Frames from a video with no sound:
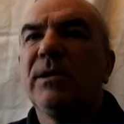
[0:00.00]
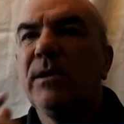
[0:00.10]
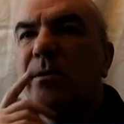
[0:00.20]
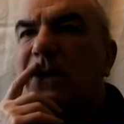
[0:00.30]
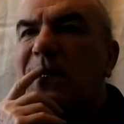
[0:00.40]

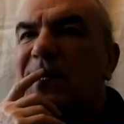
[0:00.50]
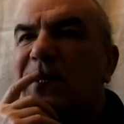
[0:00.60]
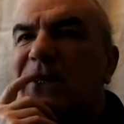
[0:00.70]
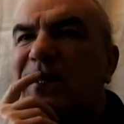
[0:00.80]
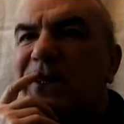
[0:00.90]

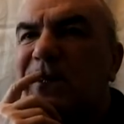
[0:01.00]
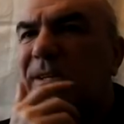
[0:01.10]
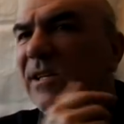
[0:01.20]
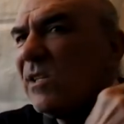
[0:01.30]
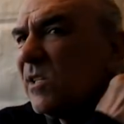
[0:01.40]

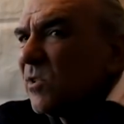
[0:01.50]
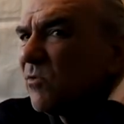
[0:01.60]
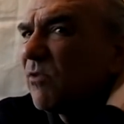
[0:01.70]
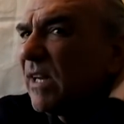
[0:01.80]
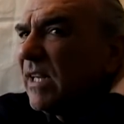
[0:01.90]

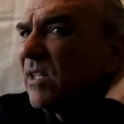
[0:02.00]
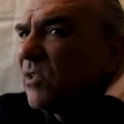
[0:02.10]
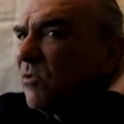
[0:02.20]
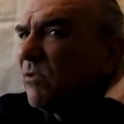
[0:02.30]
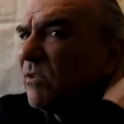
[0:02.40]
Unions rally
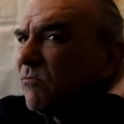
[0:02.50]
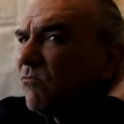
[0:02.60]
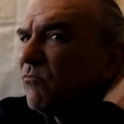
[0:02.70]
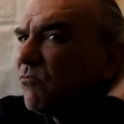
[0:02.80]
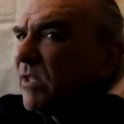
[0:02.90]
to
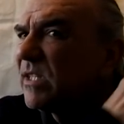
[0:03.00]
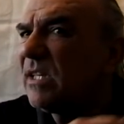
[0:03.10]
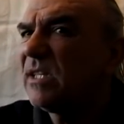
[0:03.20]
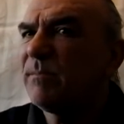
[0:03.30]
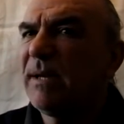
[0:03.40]

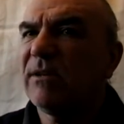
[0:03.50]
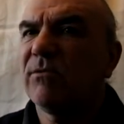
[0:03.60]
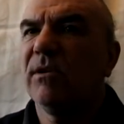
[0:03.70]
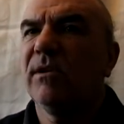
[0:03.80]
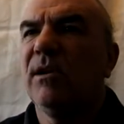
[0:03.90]
resist
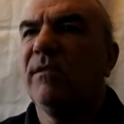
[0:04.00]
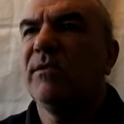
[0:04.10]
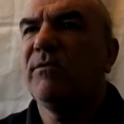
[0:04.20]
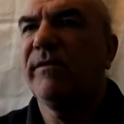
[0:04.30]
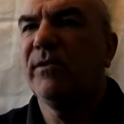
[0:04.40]
Macron
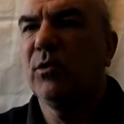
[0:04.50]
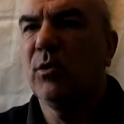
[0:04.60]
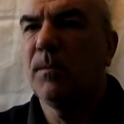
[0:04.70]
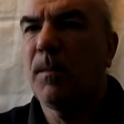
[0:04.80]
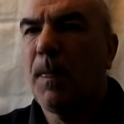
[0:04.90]
over
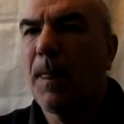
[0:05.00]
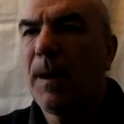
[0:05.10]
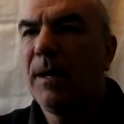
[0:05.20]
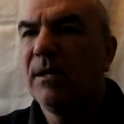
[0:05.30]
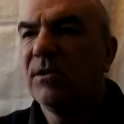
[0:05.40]
reform.
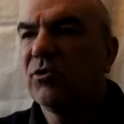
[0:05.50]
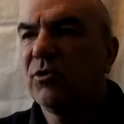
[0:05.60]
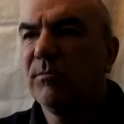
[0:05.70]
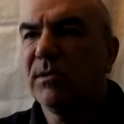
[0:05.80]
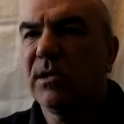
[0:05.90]

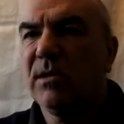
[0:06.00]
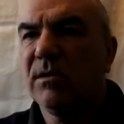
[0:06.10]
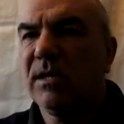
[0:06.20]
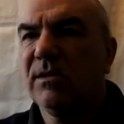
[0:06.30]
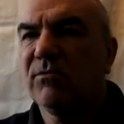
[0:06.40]
Trump
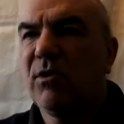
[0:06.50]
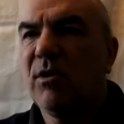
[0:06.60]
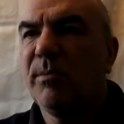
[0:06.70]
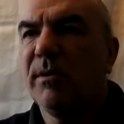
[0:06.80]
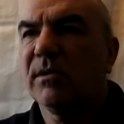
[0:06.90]
targets
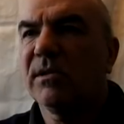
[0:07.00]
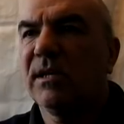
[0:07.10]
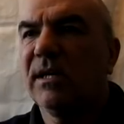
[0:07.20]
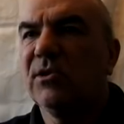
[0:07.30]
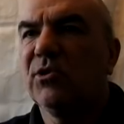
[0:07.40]
robots
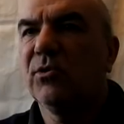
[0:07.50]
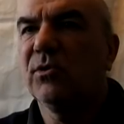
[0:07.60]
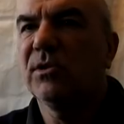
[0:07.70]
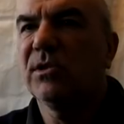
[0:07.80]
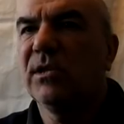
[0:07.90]
and
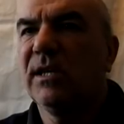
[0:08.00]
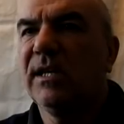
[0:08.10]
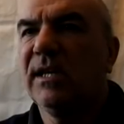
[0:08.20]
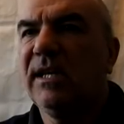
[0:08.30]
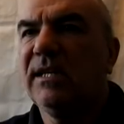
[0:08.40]
drugs
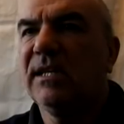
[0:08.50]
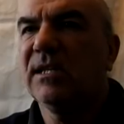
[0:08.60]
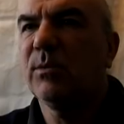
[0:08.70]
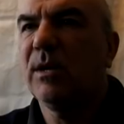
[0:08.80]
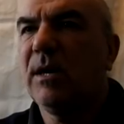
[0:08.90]
in
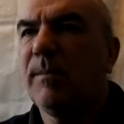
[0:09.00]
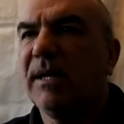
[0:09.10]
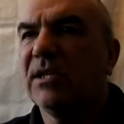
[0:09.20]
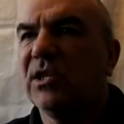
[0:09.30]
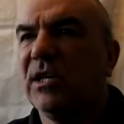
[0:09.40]
latest swipe
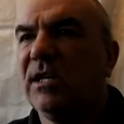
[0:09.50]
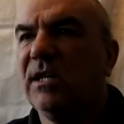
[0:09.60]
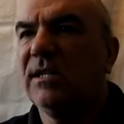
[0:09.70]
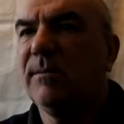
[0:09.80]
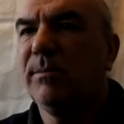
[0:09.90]
at
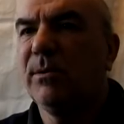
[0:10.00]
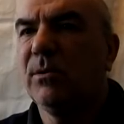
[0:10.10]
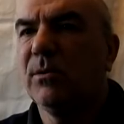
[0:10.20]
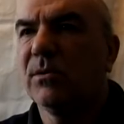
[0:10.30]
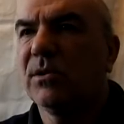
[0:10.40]
Chinese
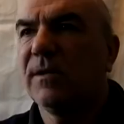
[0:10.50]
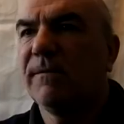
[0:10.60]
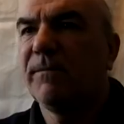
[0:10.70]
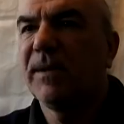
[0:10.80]
imports.